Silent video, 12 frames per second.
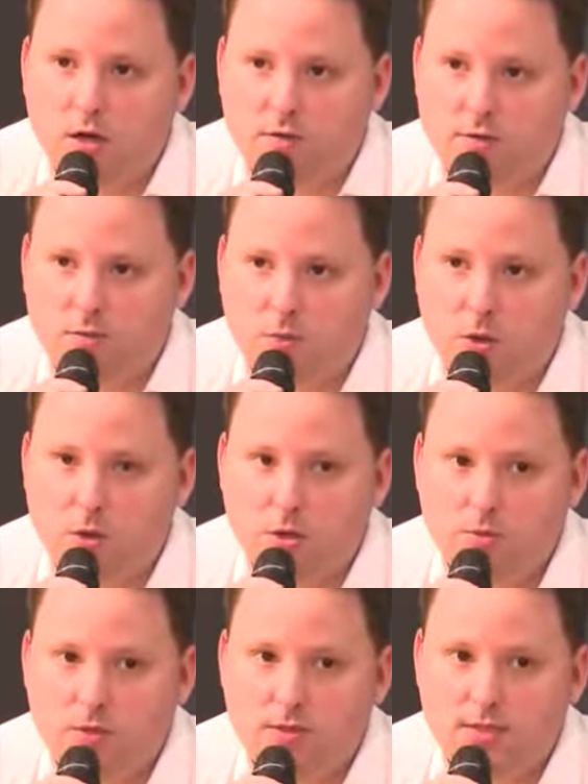of
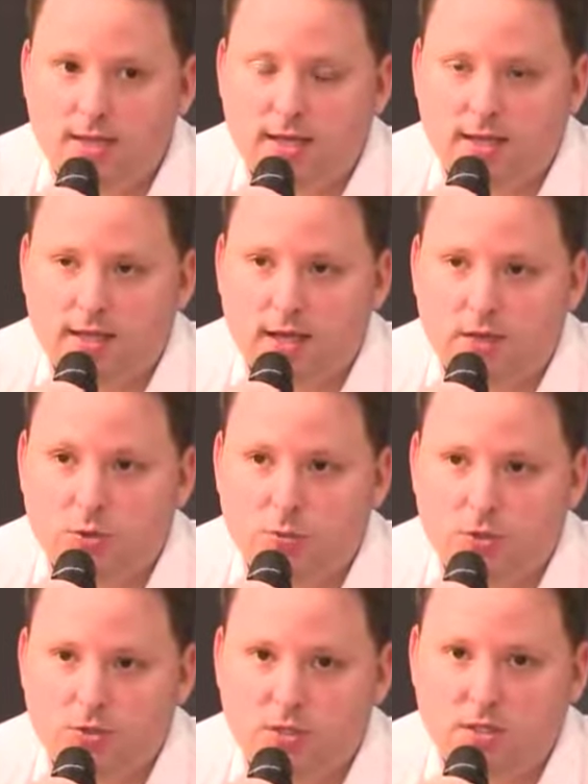employment and
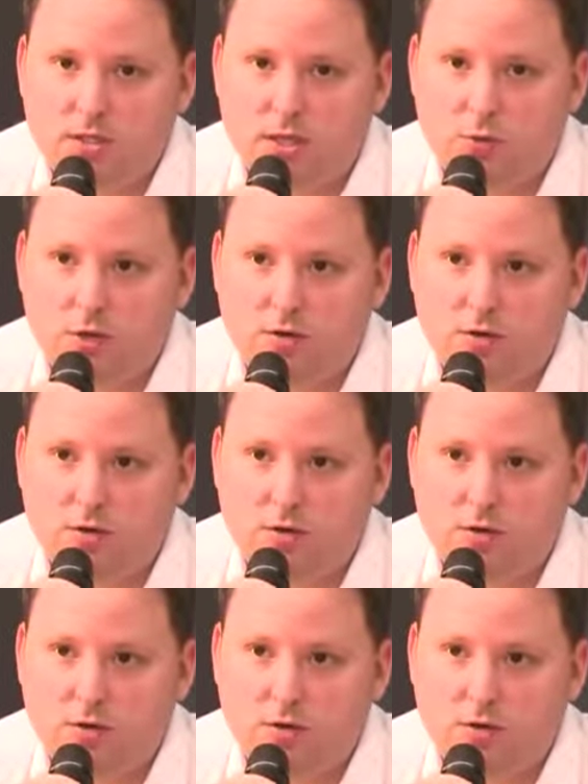opportunity that